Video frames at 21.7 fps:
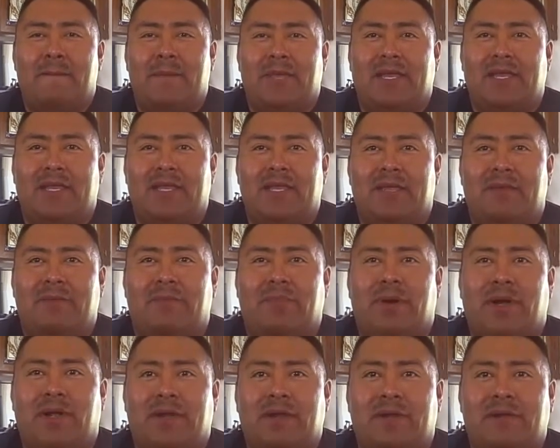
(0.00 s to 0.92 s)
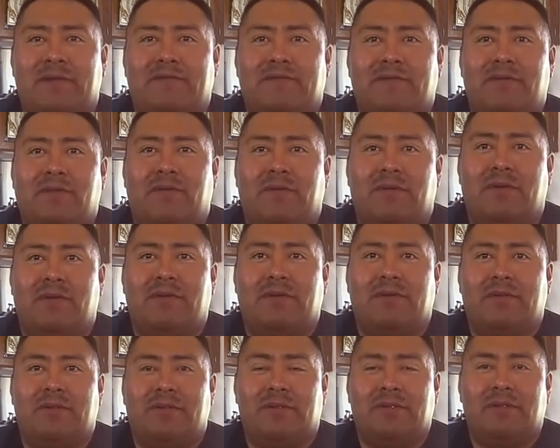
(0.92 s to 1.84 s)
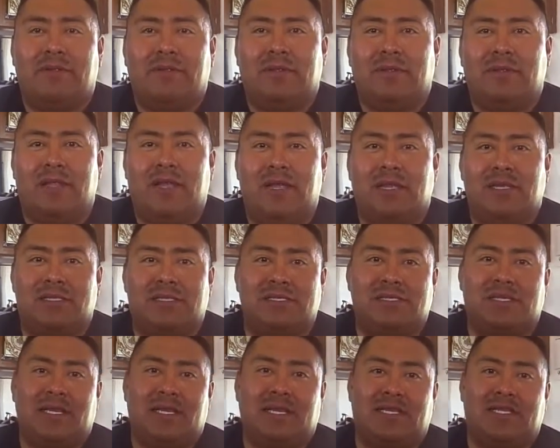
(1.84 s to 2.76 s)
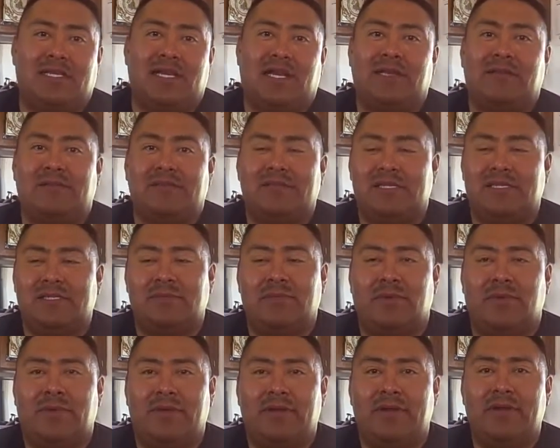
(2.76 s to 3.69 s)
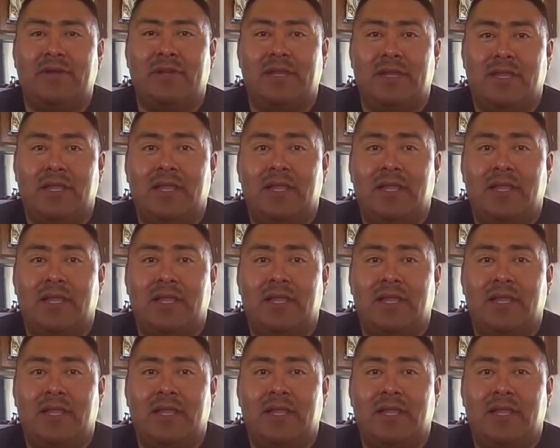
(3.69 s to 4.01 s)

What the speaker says: making it part of the world as a child is born.